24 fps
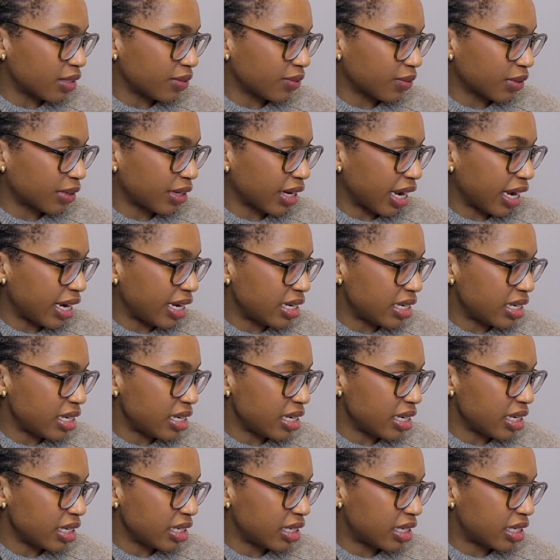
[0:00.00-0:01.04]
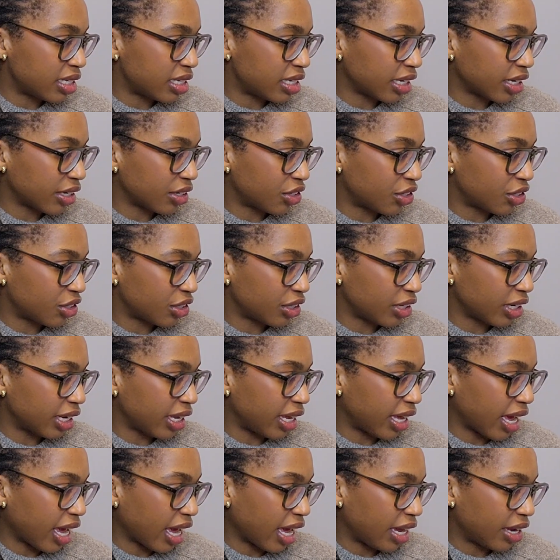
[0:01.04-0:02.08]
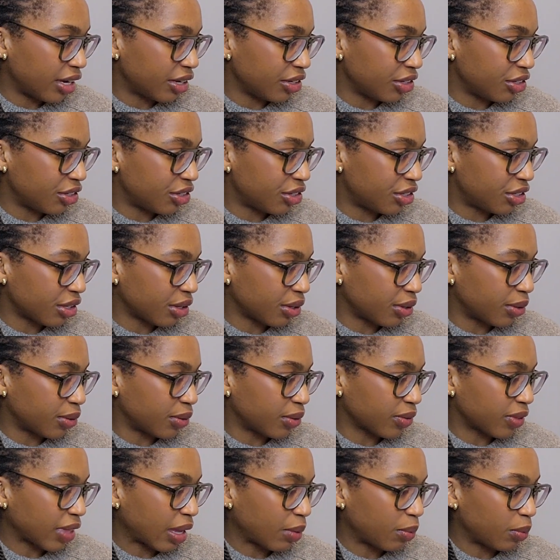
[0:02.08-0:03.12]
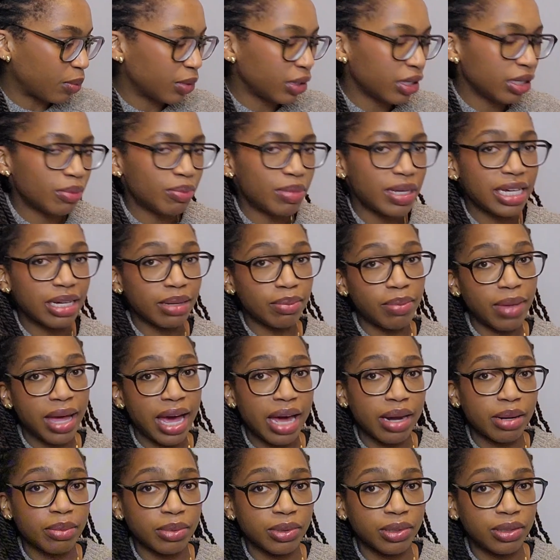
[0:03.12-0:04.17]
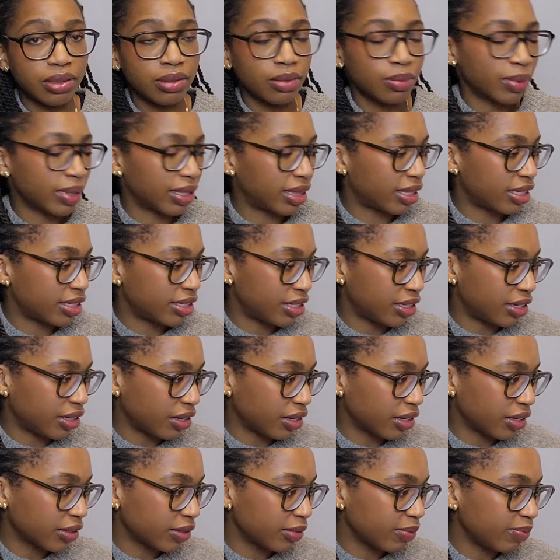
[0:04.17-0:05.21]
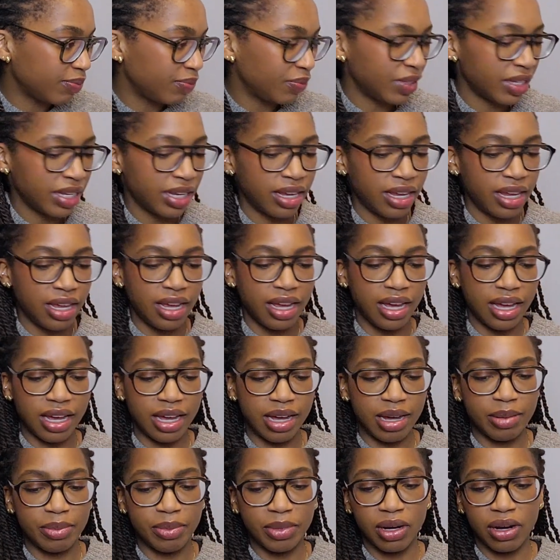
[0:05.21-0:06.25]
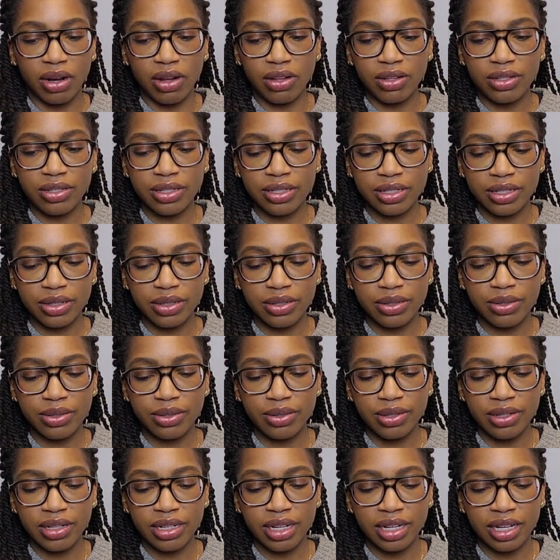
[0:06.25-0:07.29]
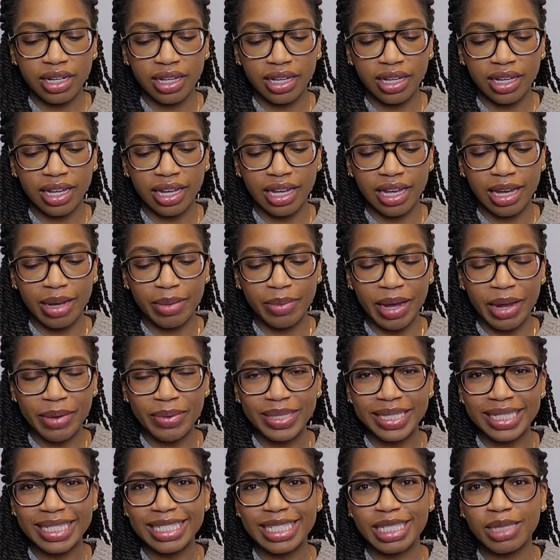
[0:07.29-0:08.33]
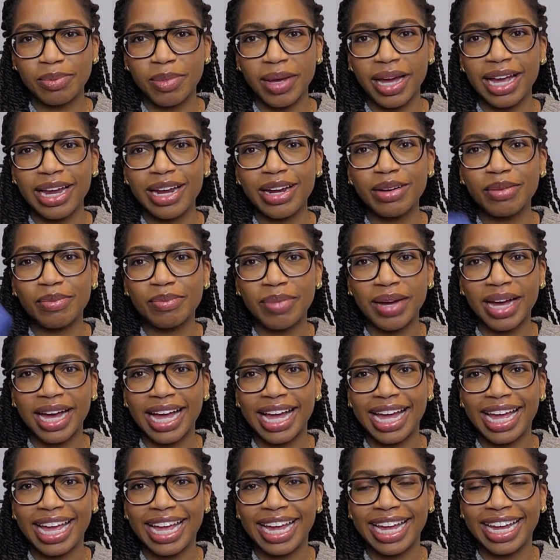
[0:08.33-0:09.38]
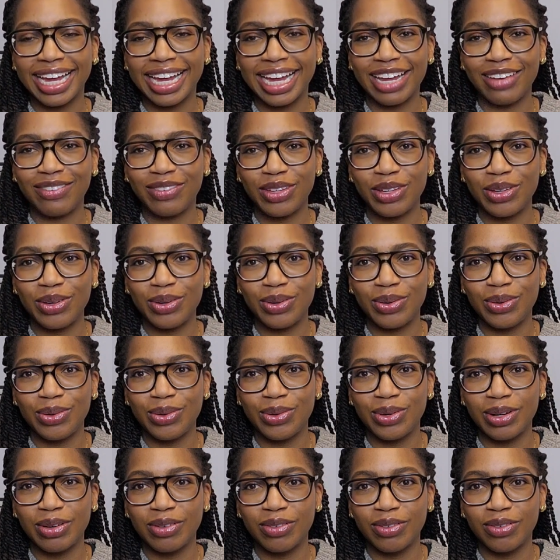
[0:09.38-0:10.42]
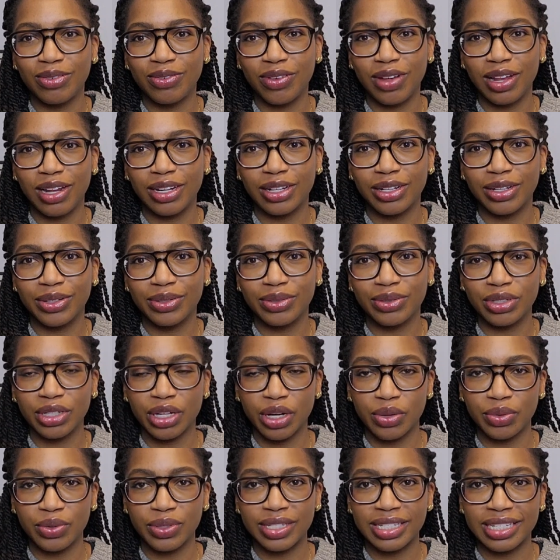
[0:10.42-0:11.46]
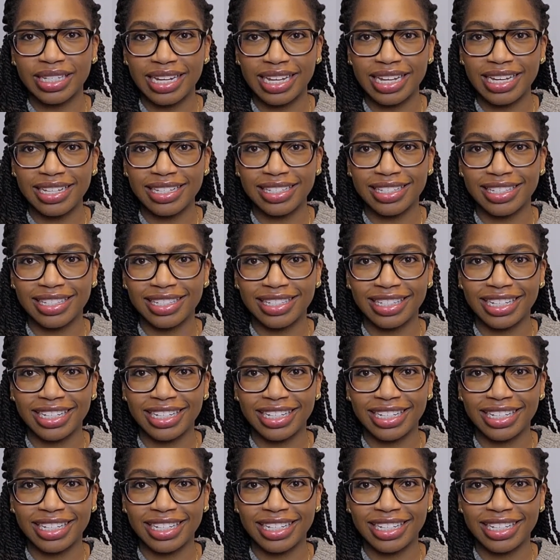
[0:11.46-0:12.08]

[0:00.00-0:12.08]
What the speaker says: for an 18 stitch gauge, so that would be compatible with this yarn. Also, I was inspired by, if you follow Tokes Knits